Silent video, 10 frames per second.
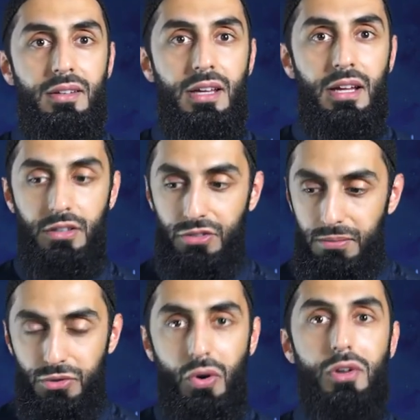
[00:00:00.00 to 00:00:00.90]
And
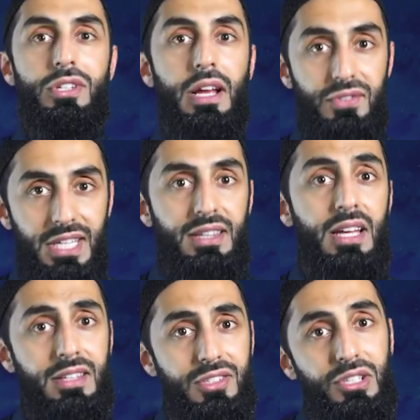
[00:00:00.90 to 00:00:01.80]
some scholars have said
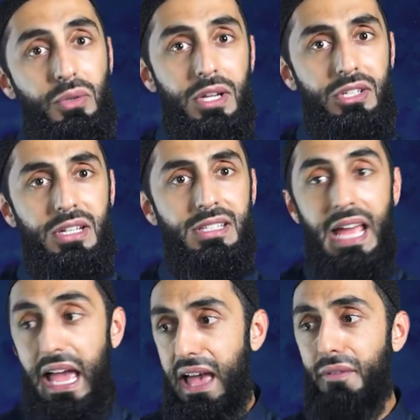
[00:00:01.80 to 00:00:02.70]
that this narration is
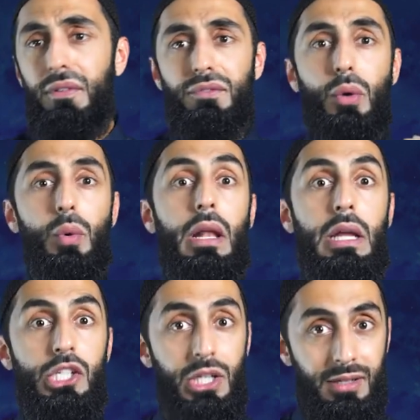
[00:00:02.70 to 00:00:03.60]
half of the
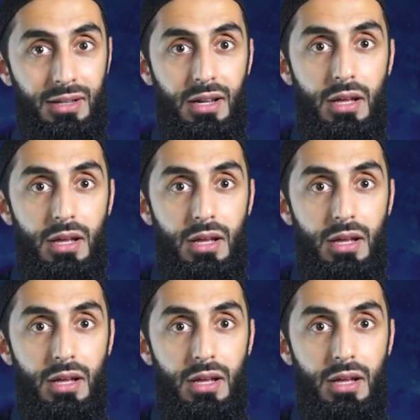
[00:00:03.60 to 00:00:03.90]
religion.